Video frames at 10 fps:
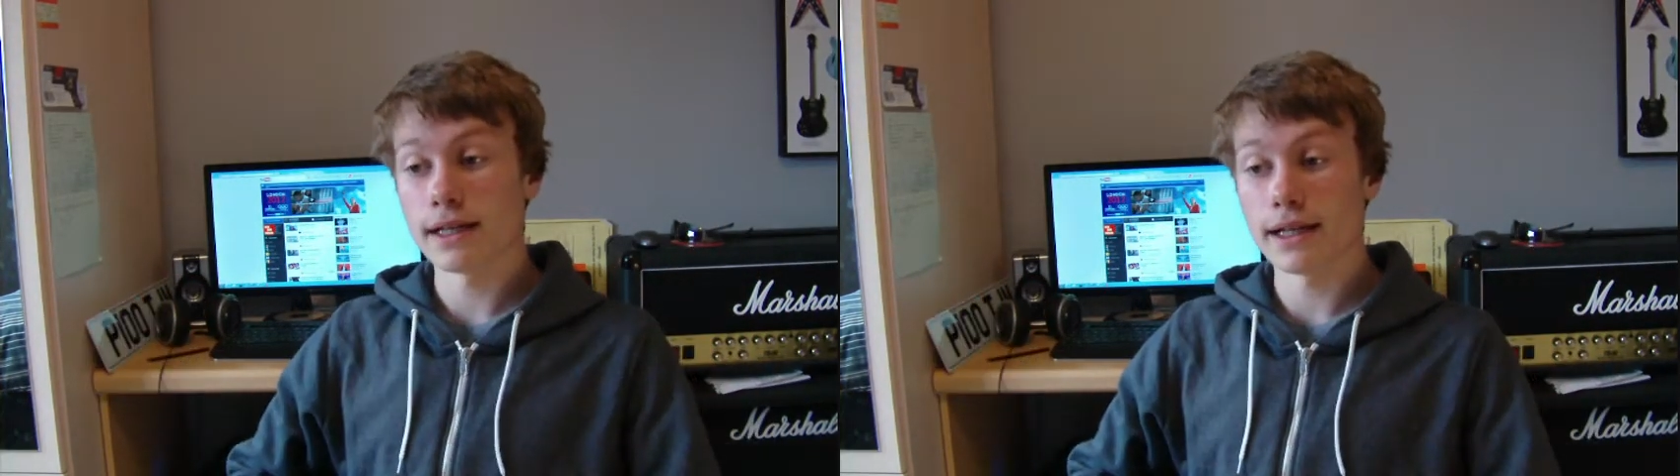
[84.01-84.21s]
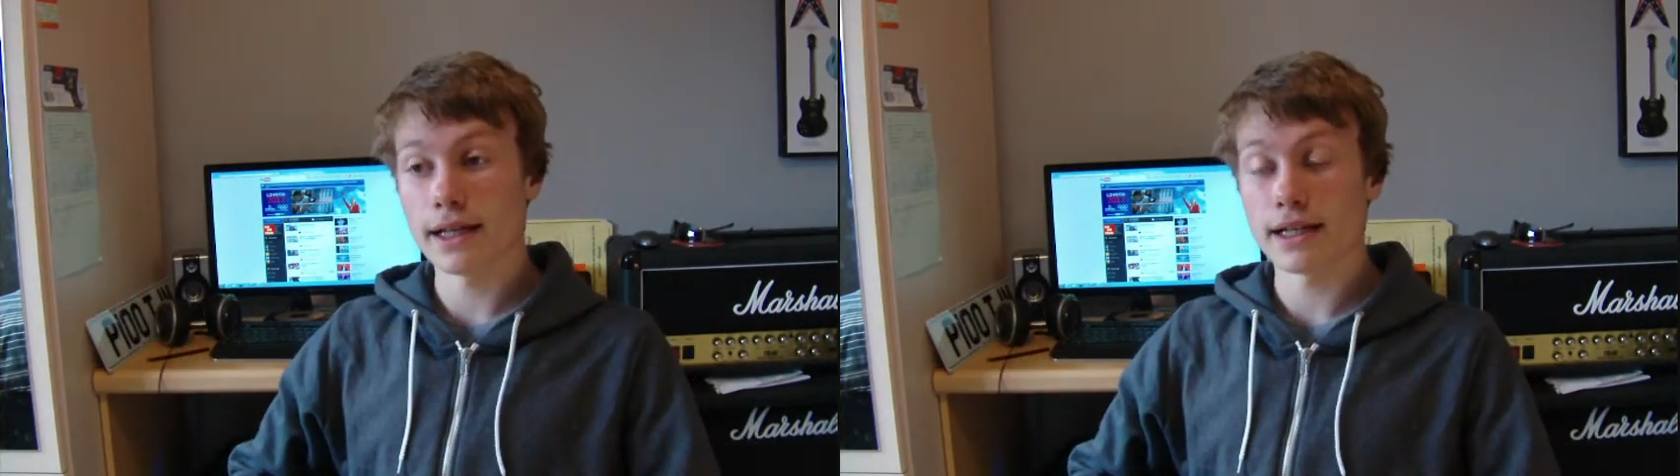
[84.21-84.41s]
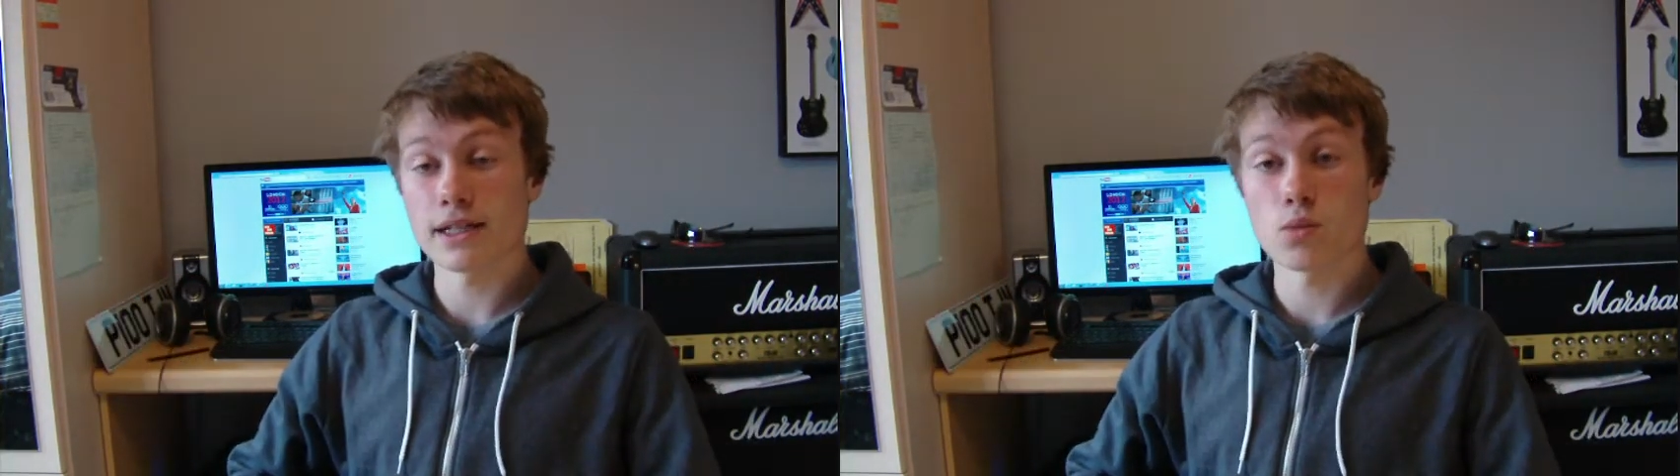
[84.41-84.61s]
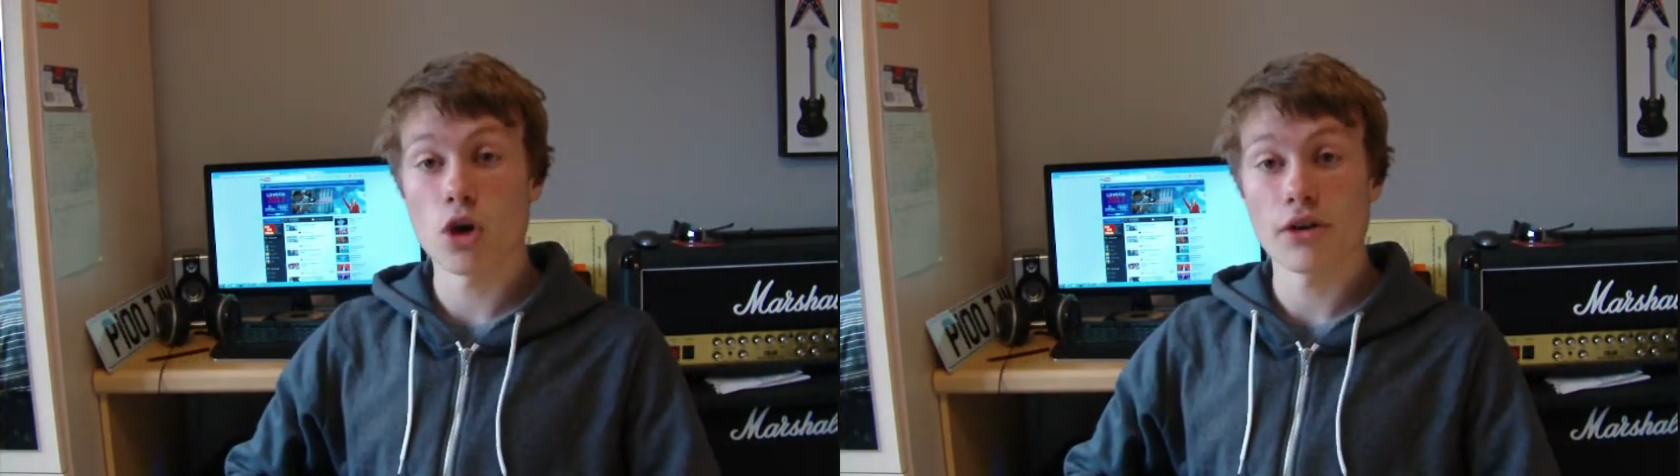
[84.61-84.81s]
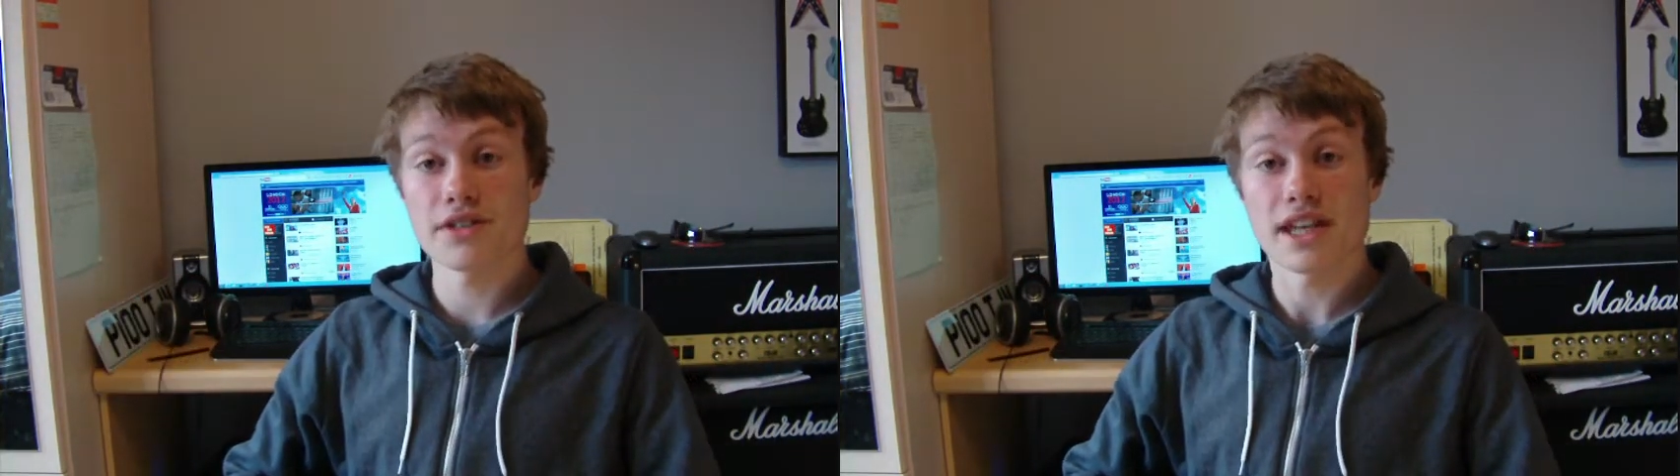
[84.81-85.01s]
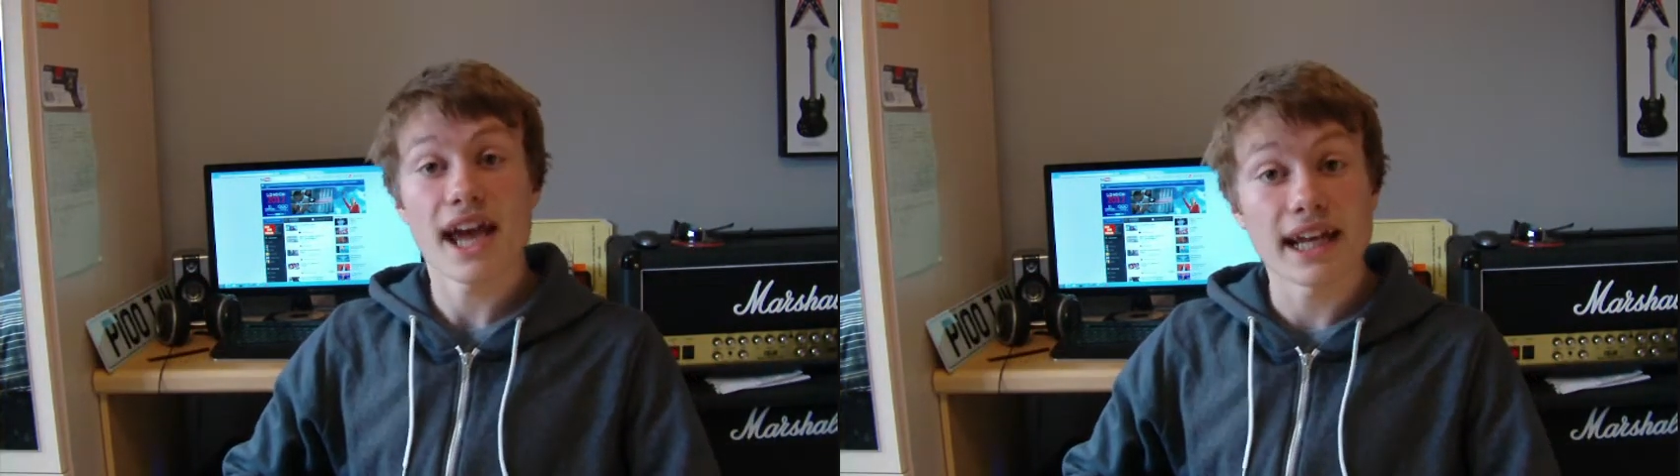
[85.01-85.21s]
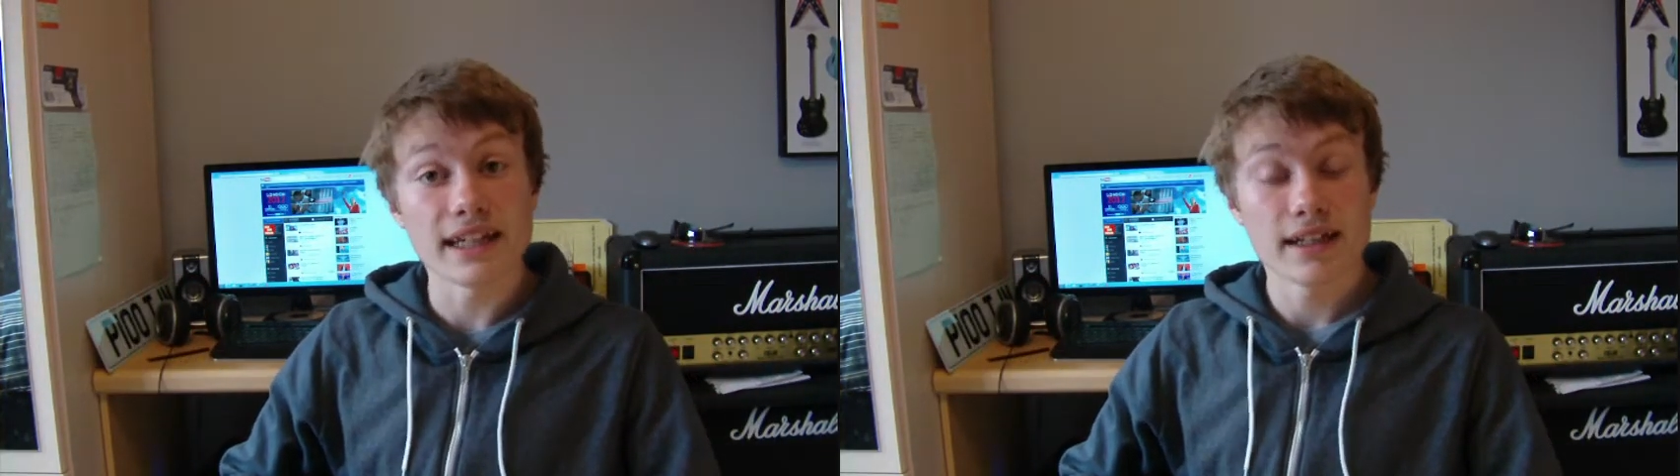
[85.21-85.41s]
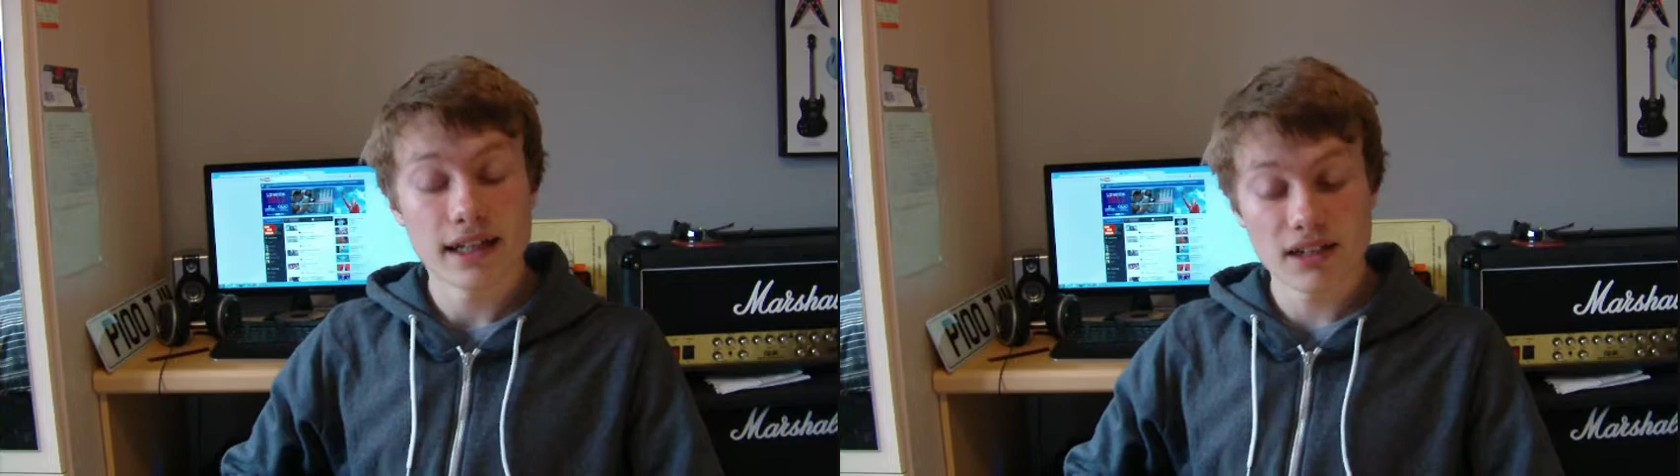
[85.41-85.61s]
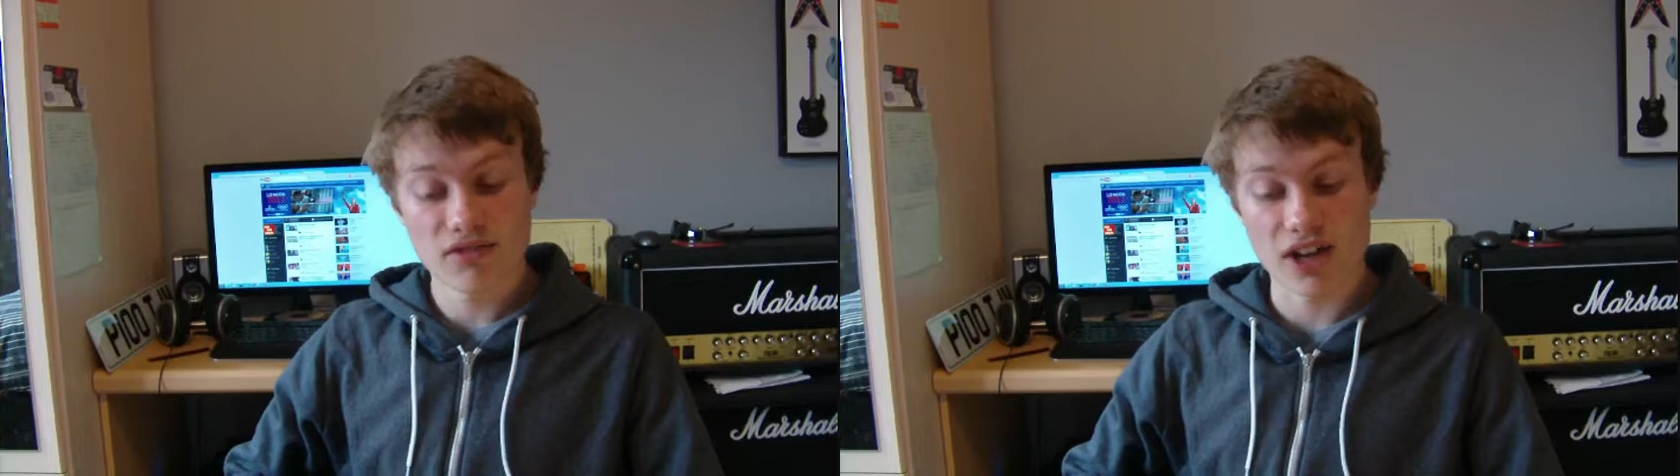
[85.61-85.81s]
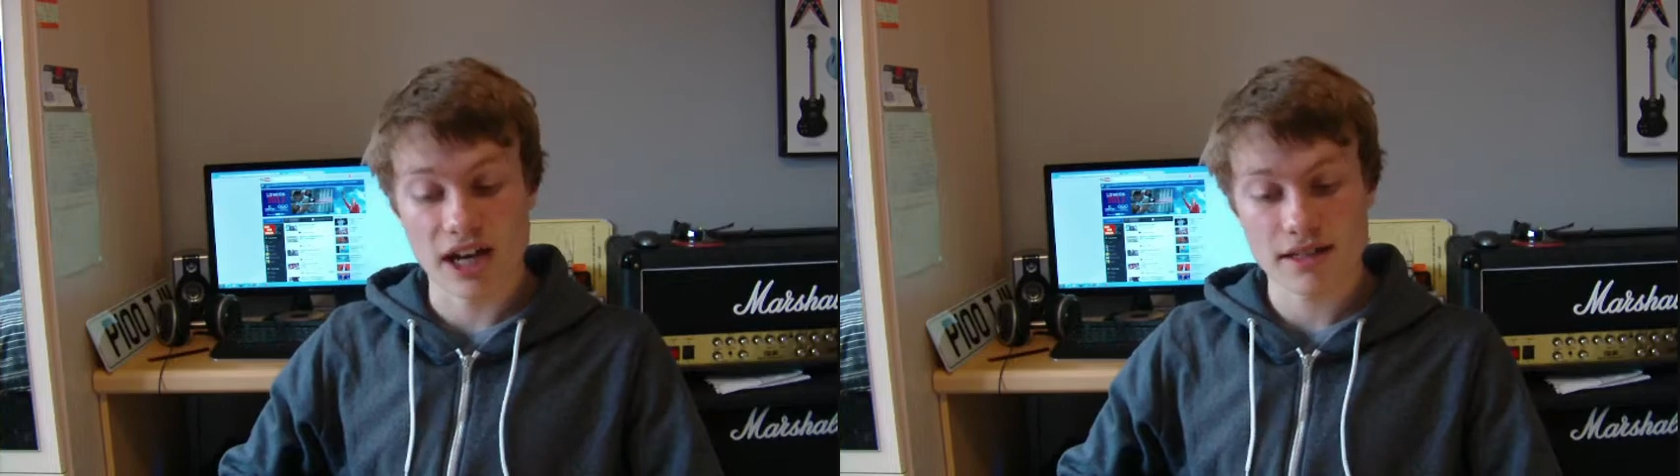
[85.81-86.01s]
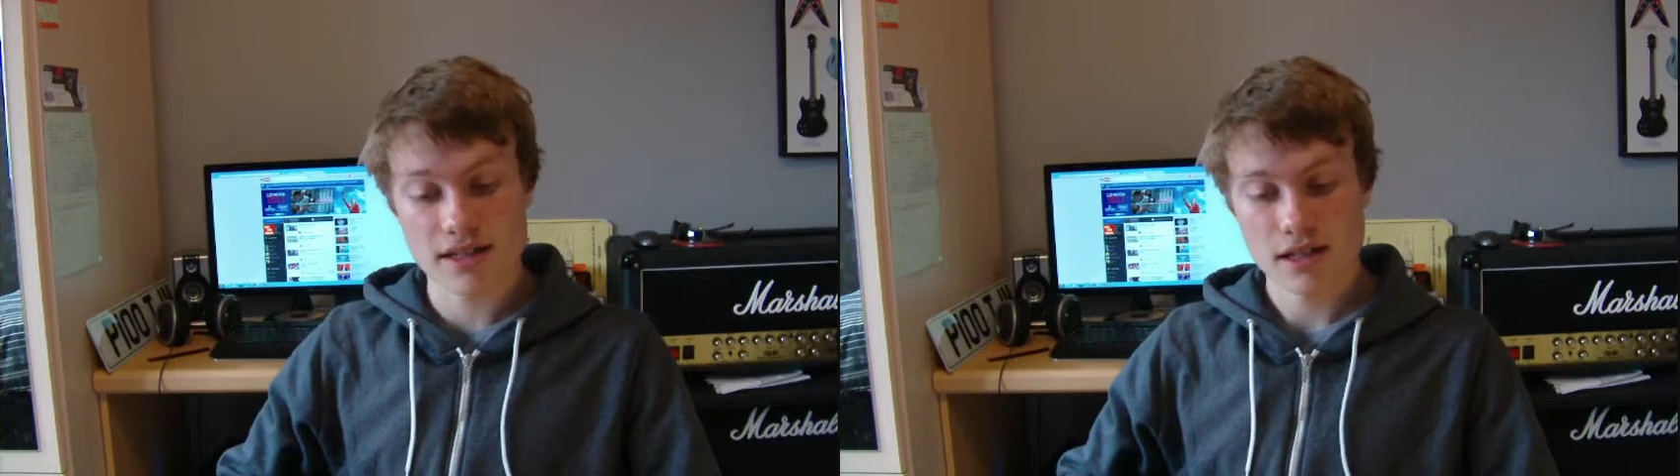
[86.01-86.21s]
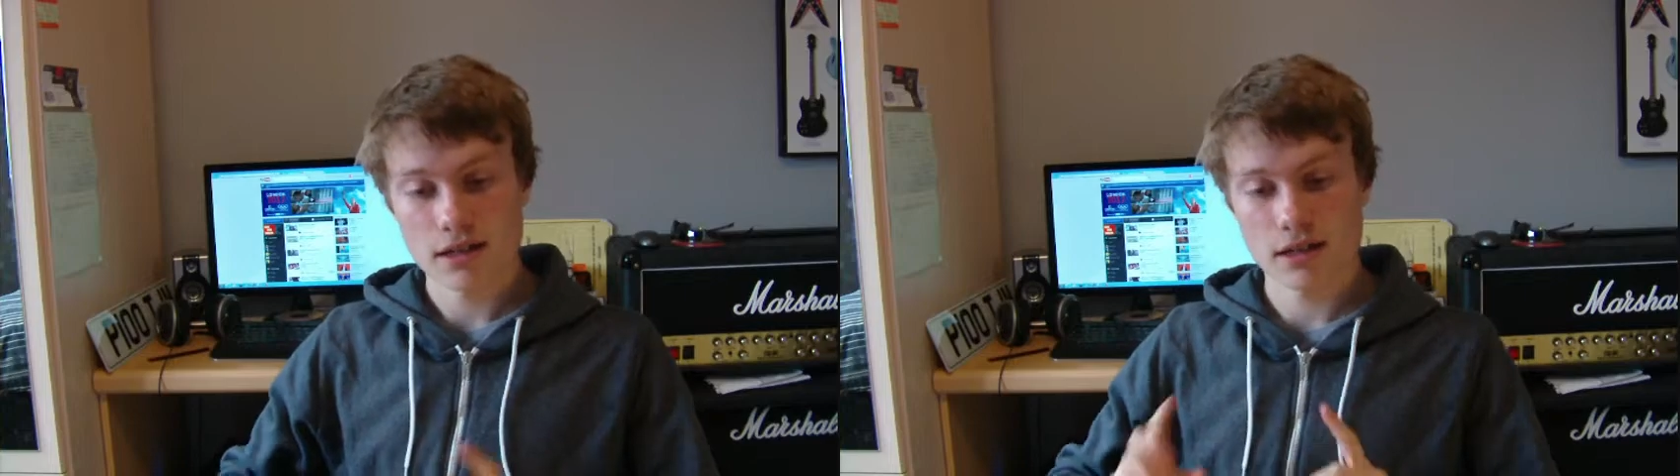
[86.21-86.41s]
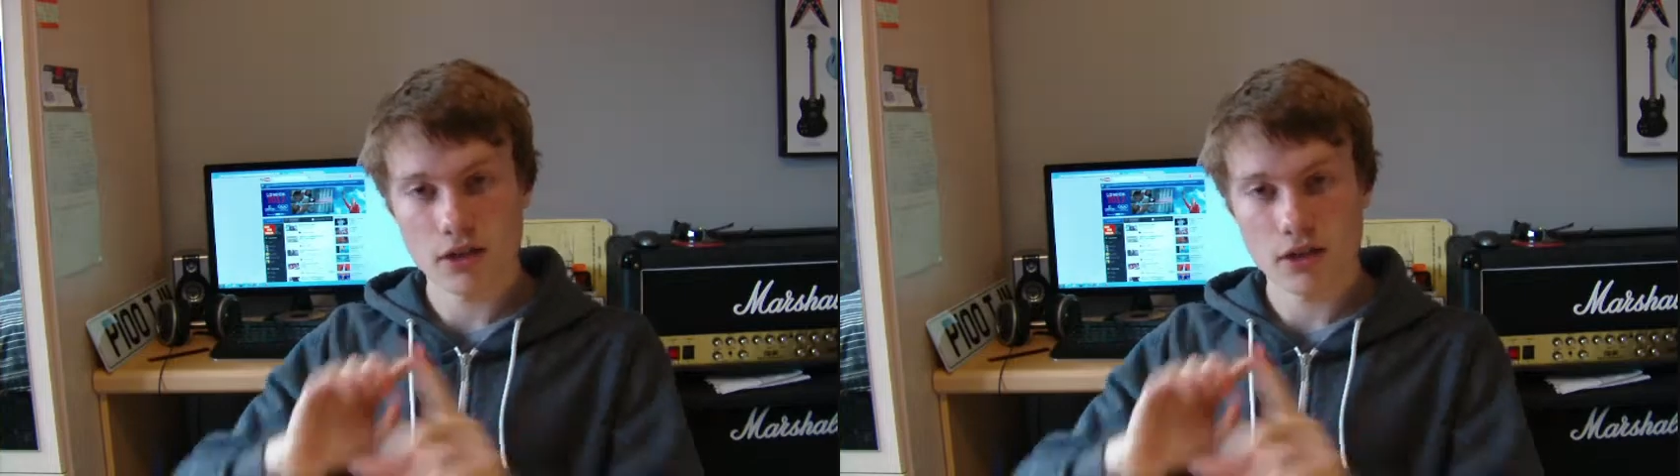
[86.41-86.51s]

I did one today, in fact.